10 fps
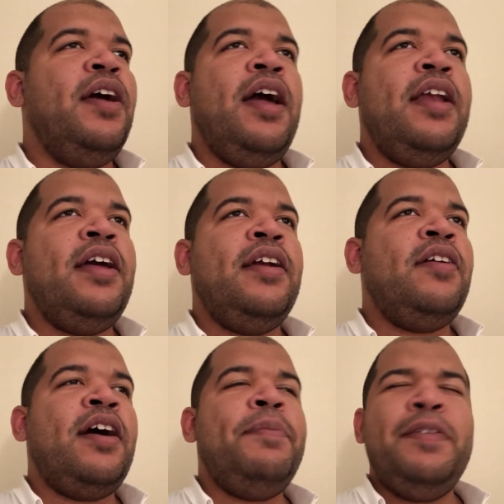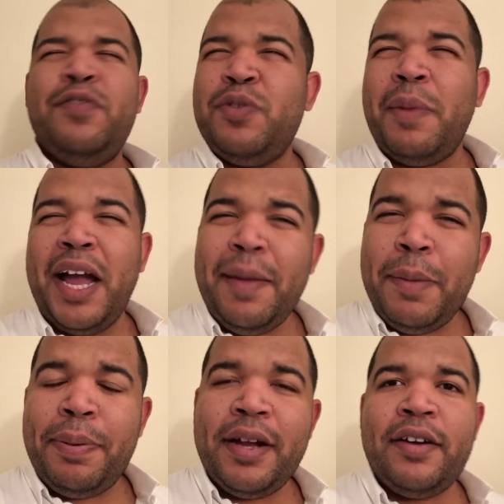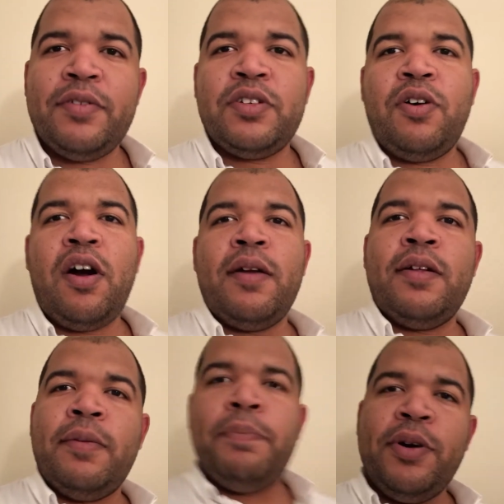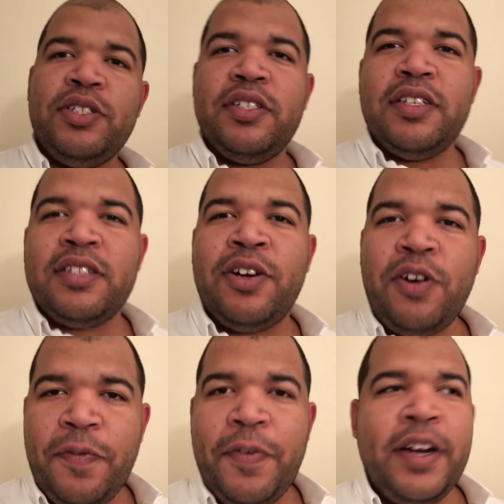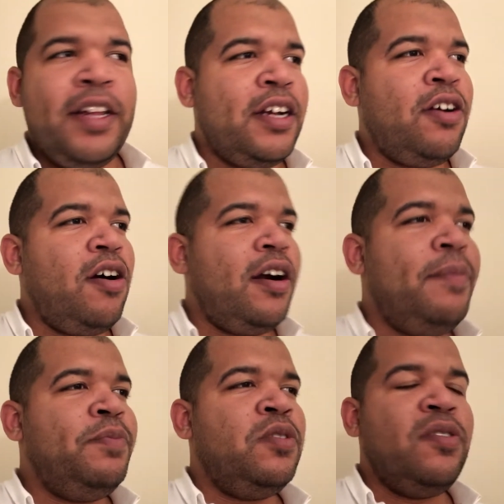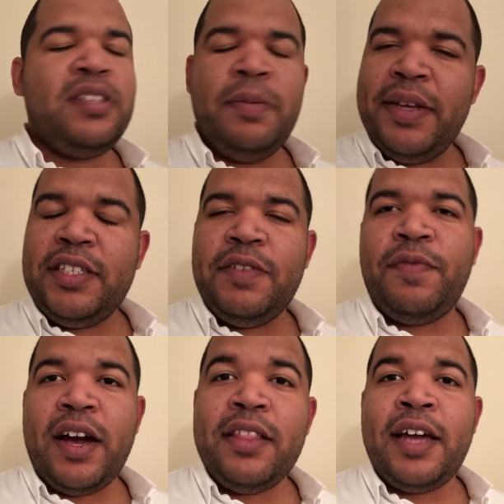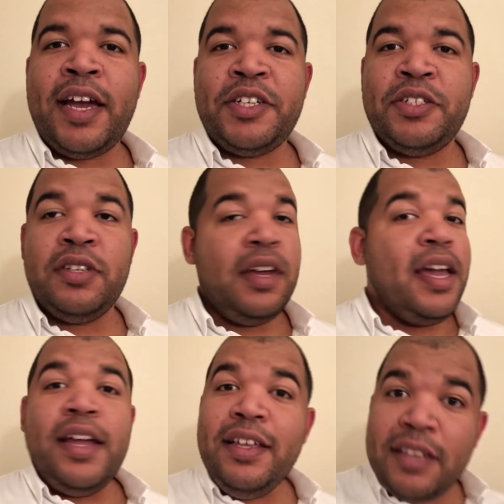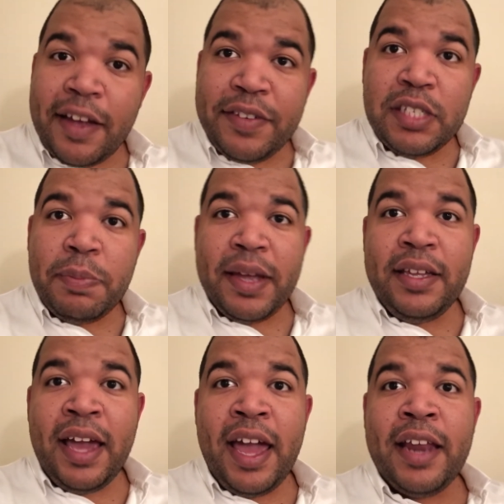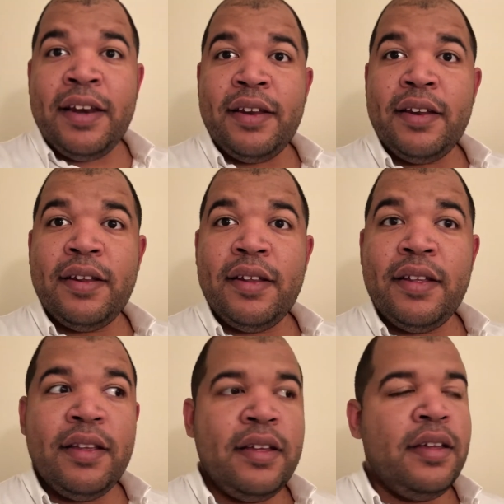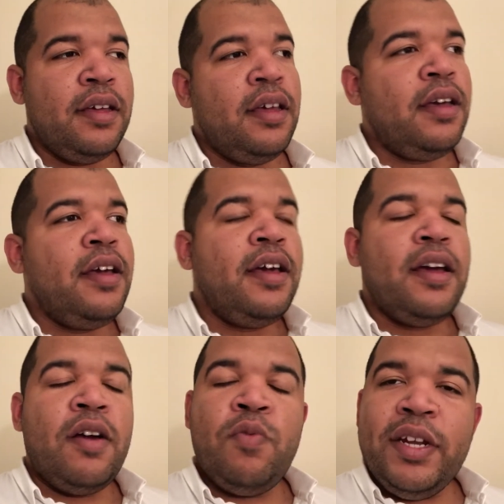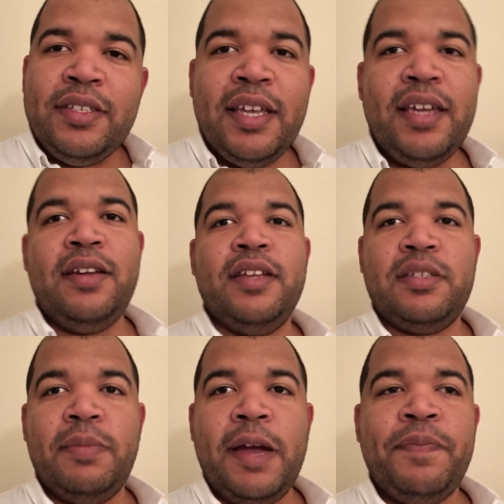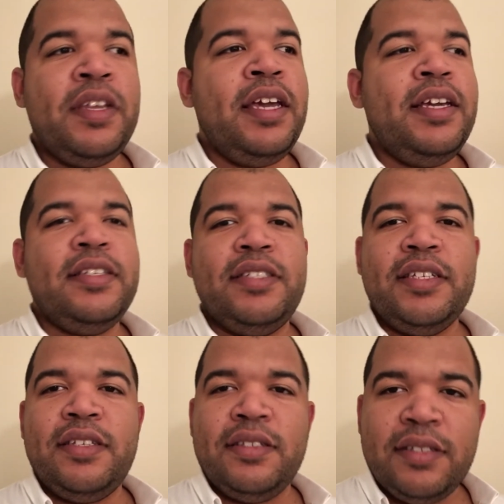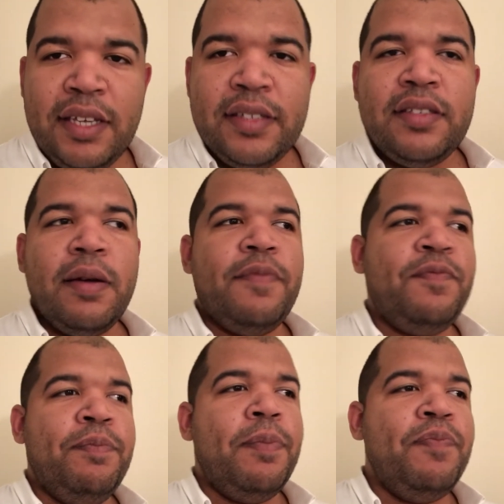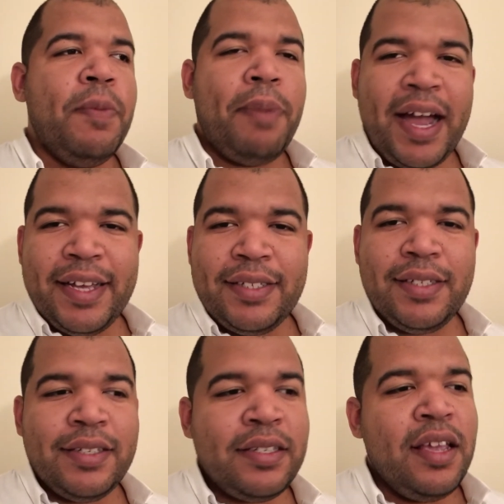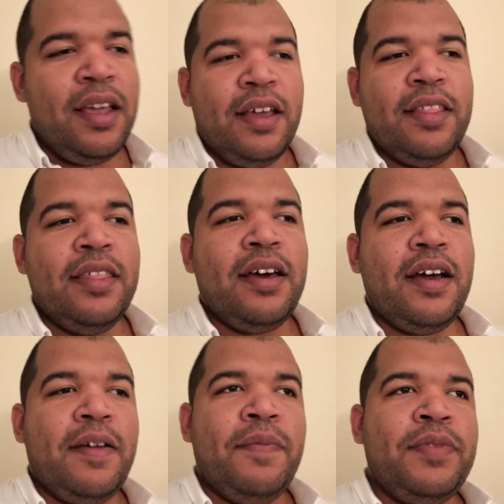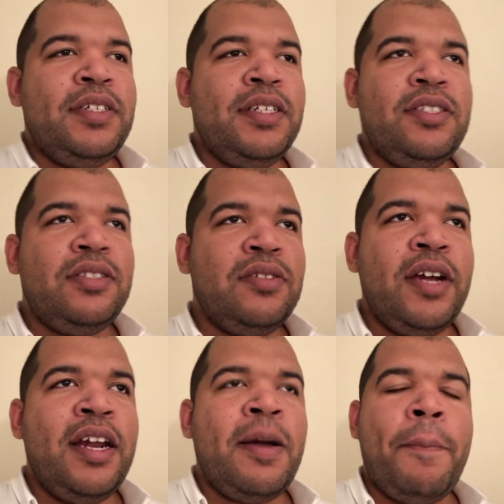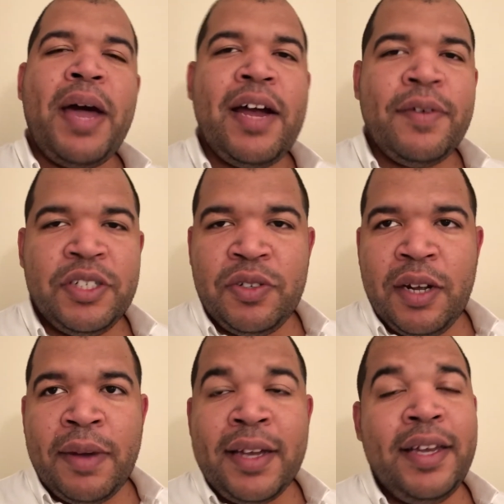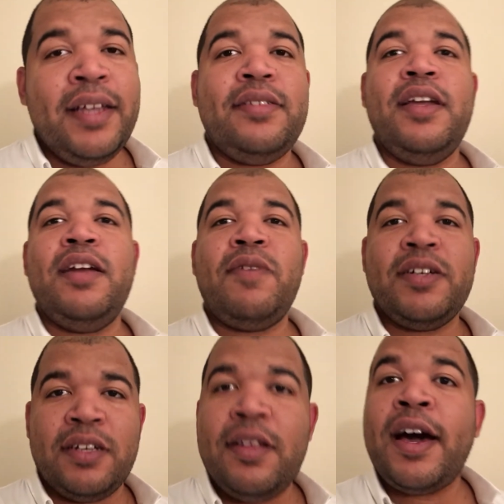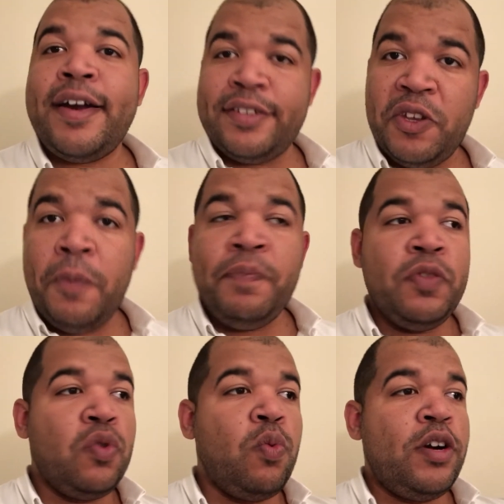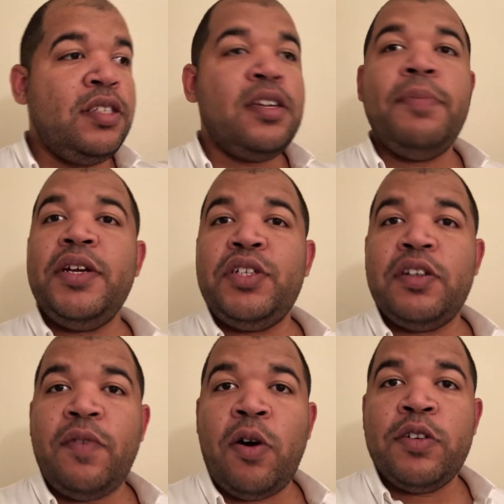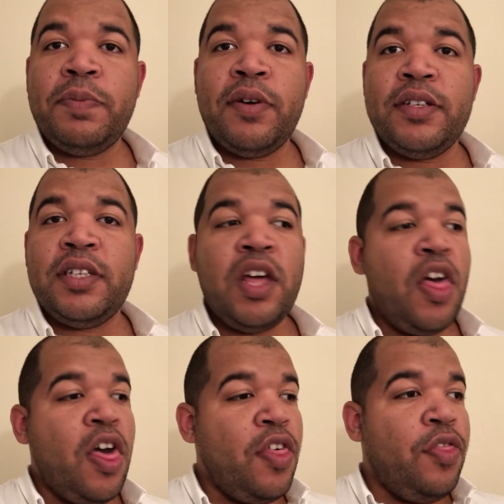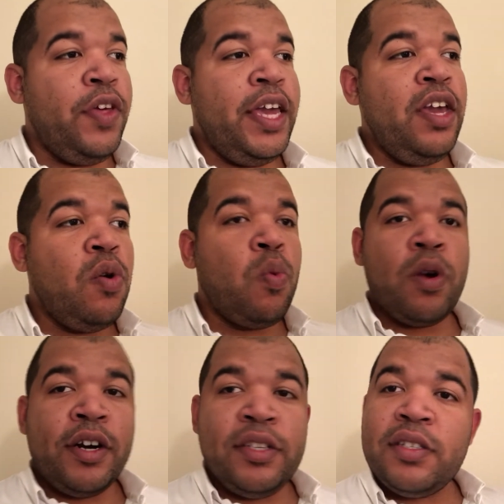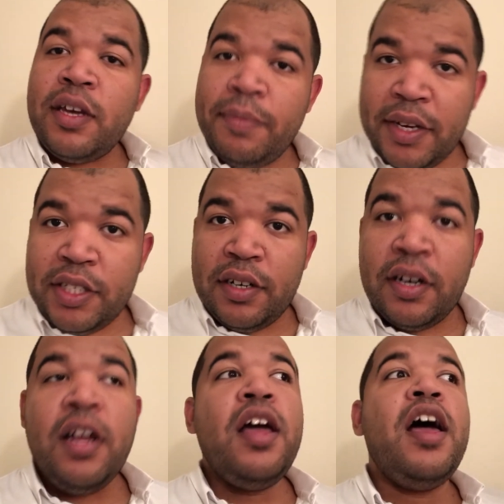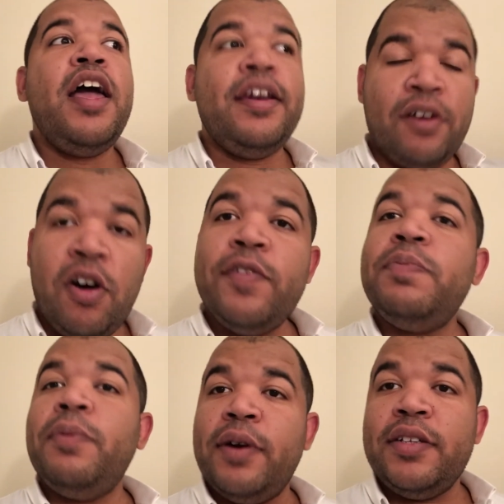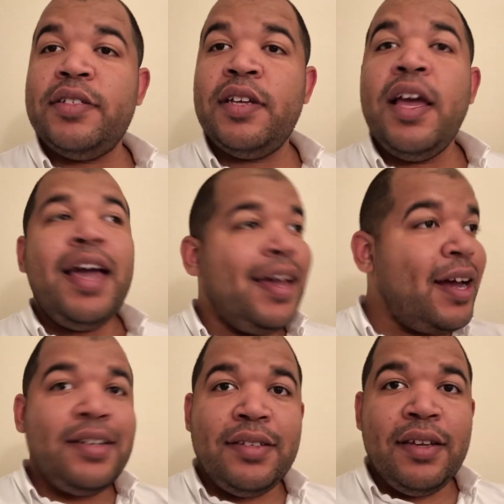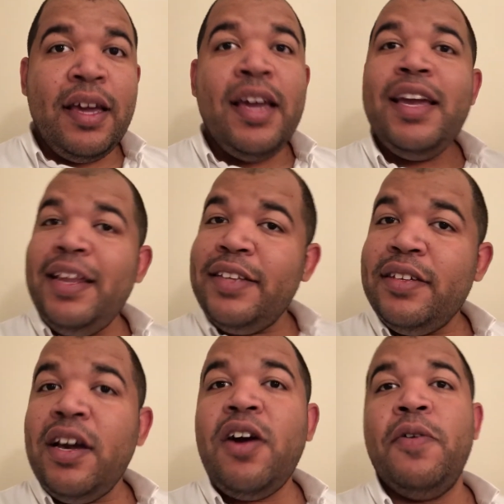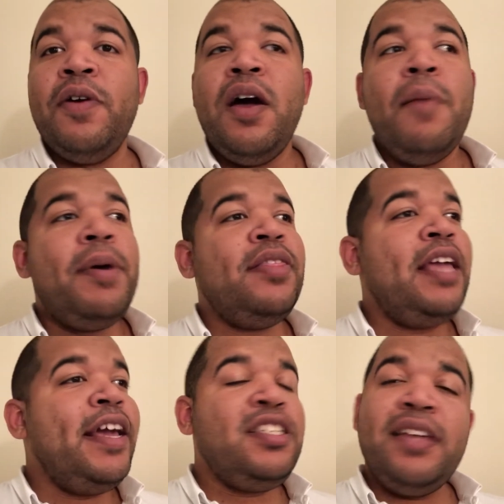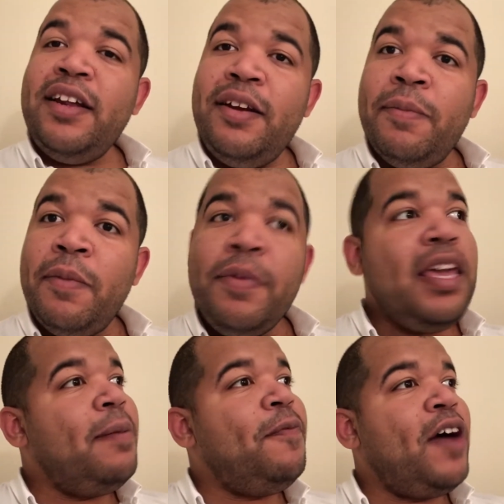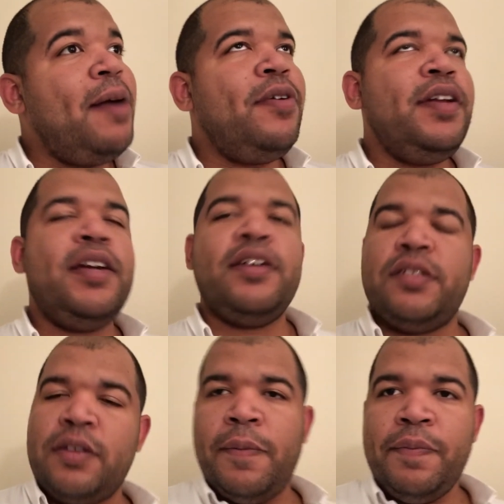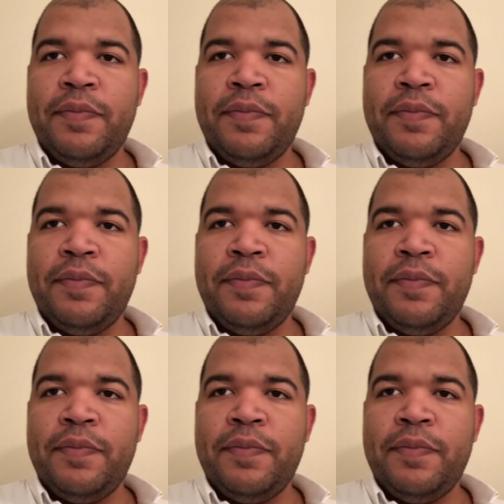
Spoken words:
then I believe it was a Miami player that was caught pushing his girlfriend in a car doing domestic violent actions, and he's not even suspended yet. Ridiculous, man. The inconsistencies, the biases, the just straight up power trip. I can't stand Roger Goodell. Honestly, the worst commissioner of all sports. The worst commissioner in all sports. And honestly, he needs to go. But they extended him. They gave him 5 more years.